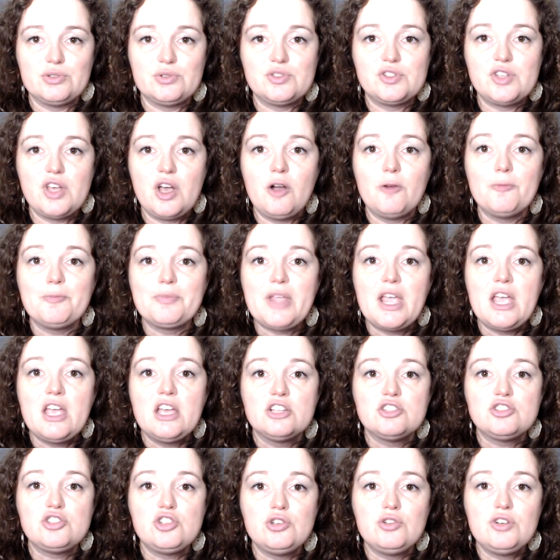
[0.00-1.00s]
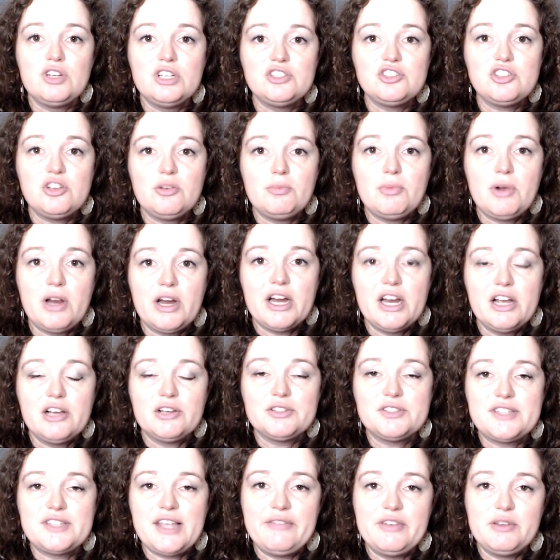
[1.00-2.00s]
So tune in tomorrow,
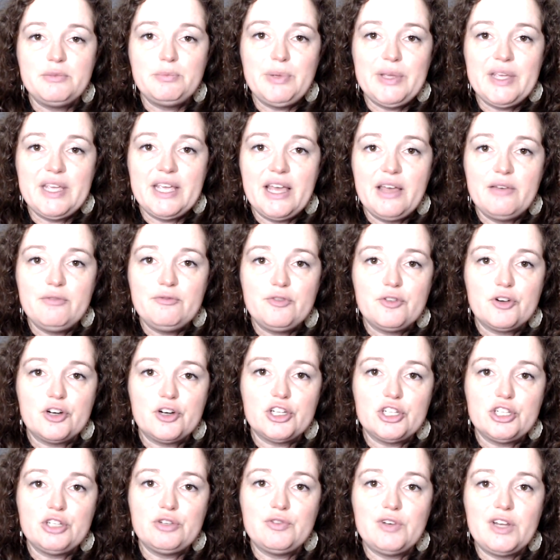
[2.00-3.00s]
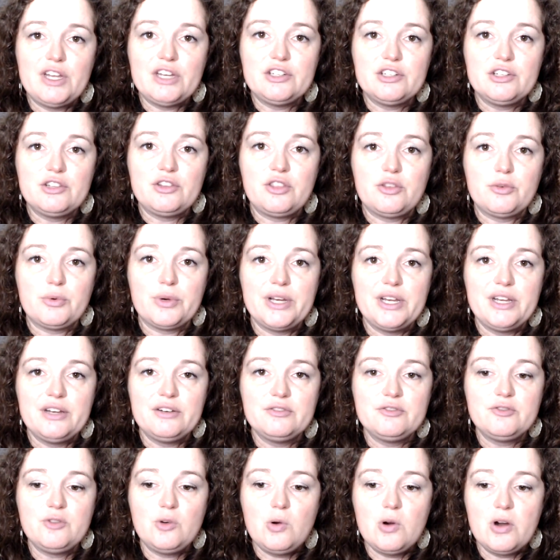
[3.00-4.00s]
7 p.m. for Unit 3
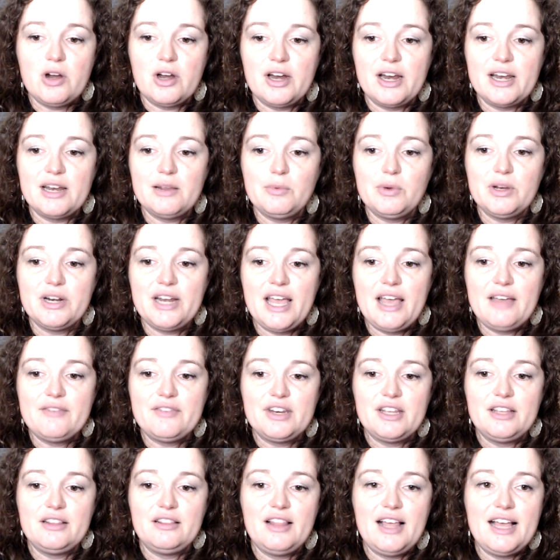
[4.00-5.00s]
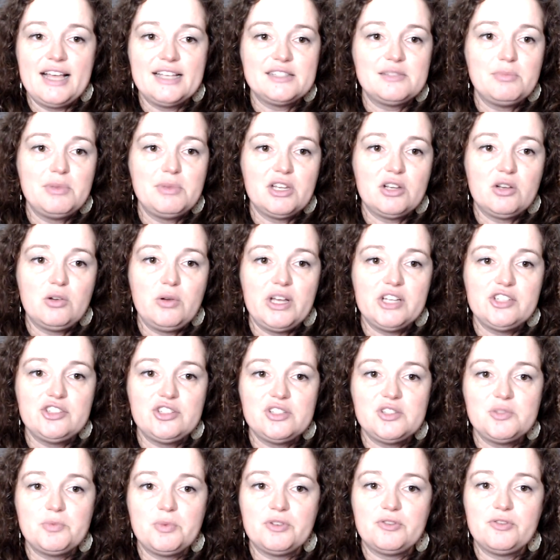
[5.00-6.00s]
and 4. Anyone have any last minute
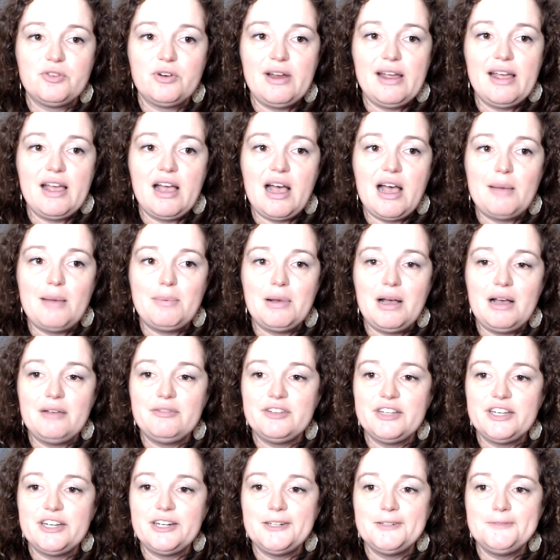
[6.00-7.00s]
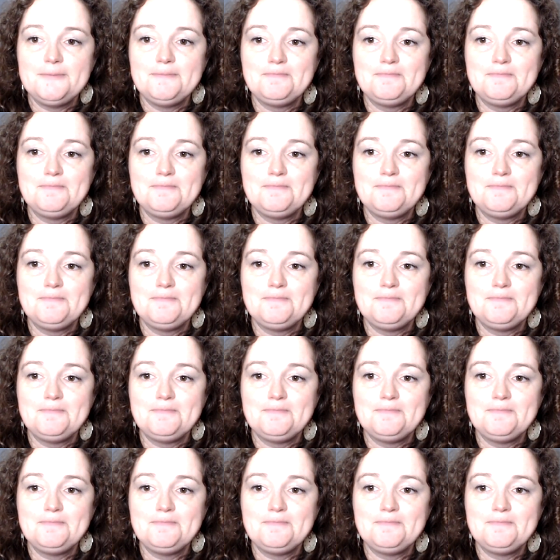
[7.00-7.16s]
questions before I hop off here?